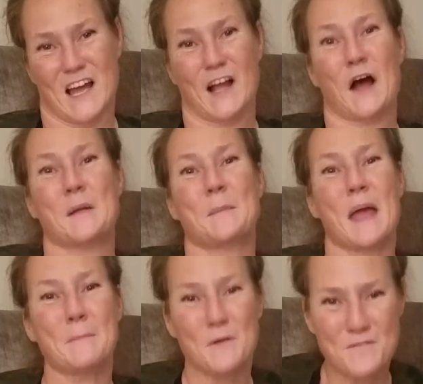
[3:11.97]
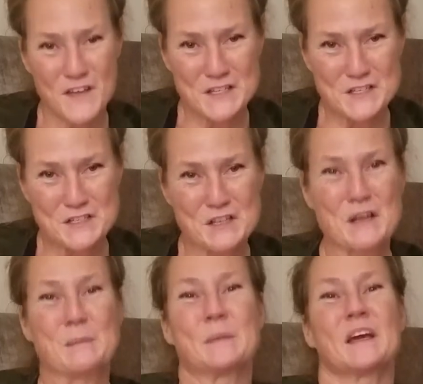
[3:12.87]
I got a paper fish
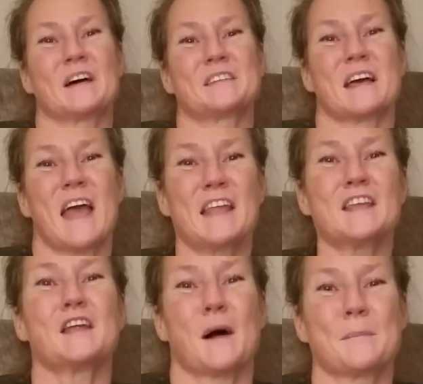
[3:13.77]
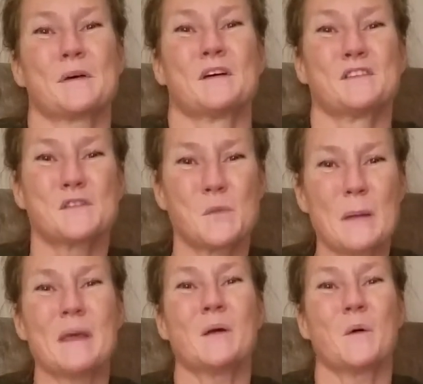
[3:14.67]
because I ended up
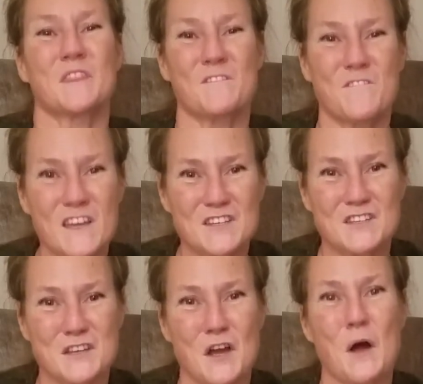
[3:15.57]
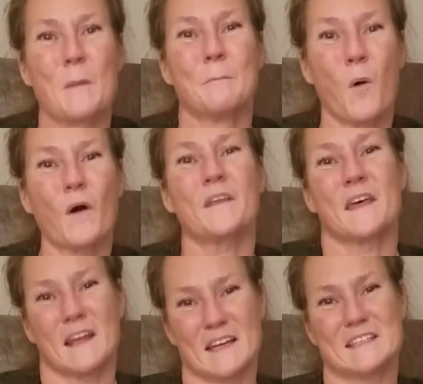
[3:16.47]
swimming with the fish more
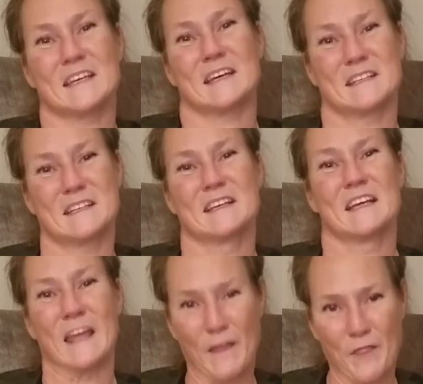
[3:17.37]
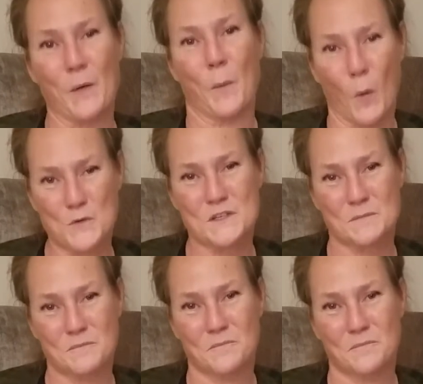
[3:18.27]
than I did in the boat.
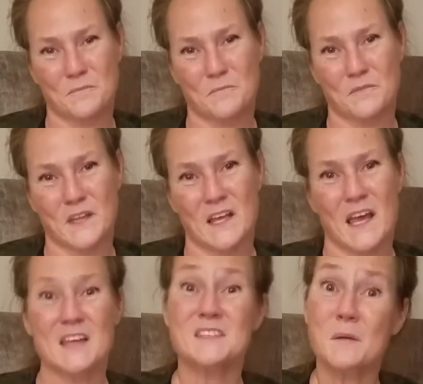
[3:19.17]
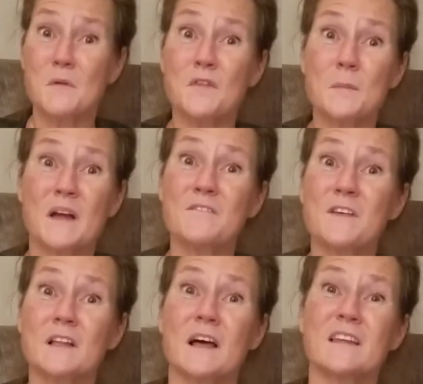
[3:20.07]
And some of you might
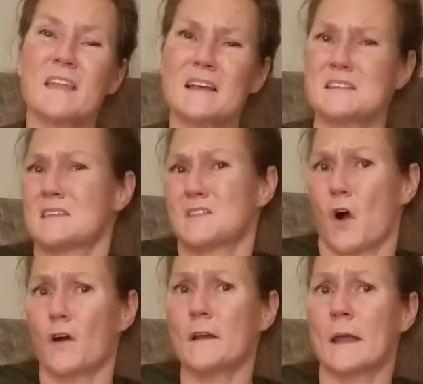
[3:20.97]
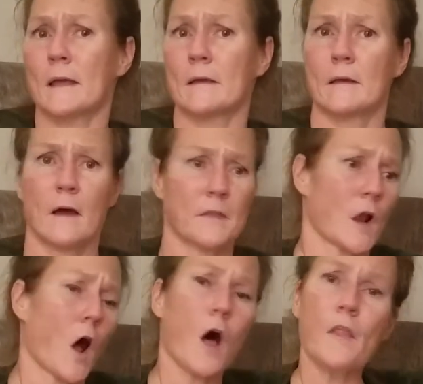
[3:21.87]
feel like that's disheartening, that
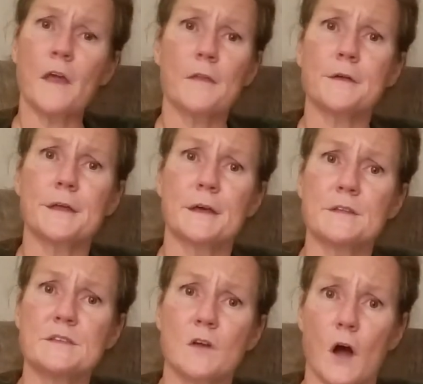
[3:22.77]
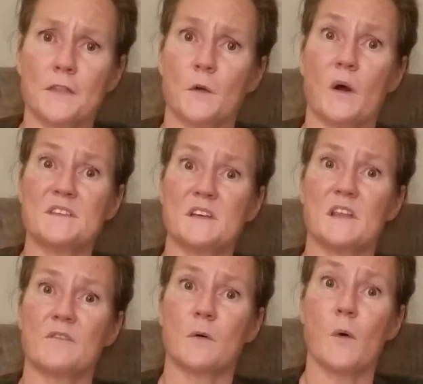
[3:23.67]
all the other kids got their White Sail
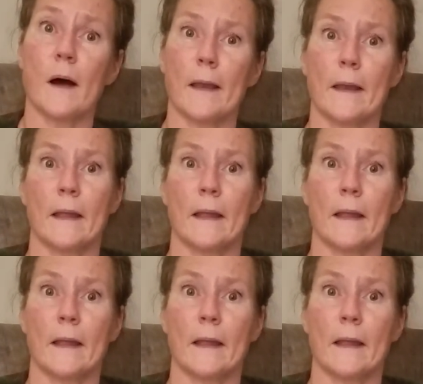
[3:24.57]
Level 1